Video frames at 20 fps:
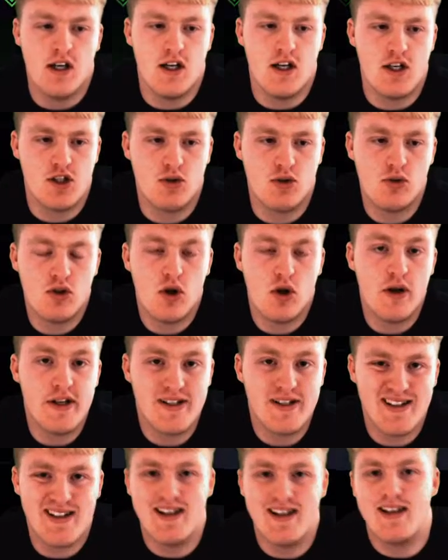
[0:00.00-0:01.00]
So we'll go
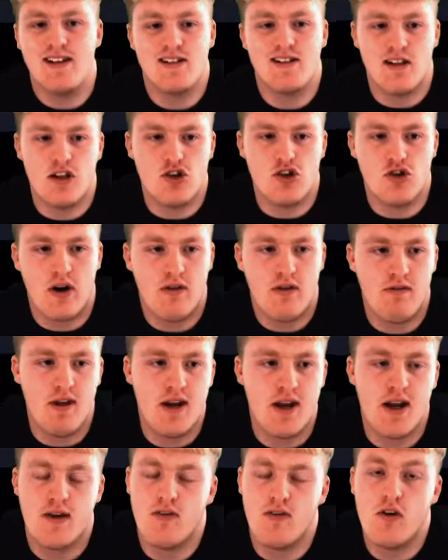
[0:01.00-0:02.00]
into the draft
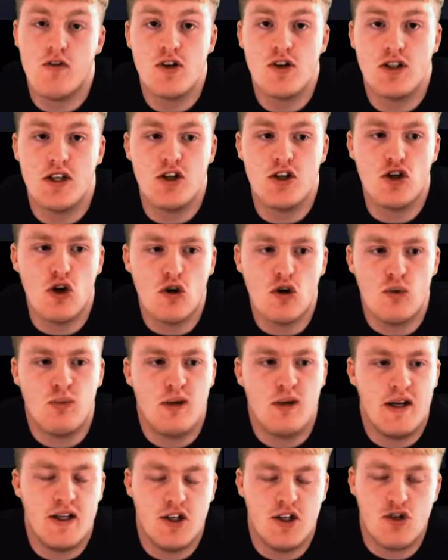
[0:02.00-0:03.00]
then. I've obviously not
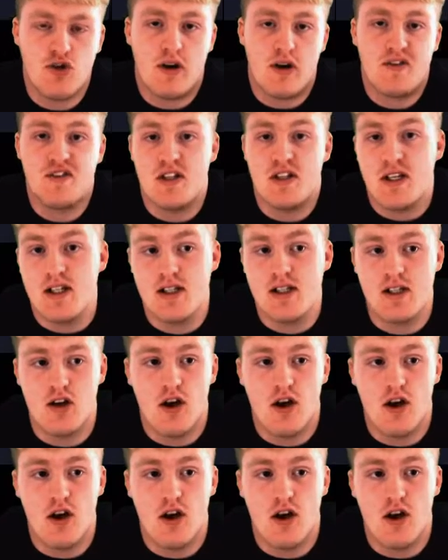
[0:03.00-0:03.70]
played a draft since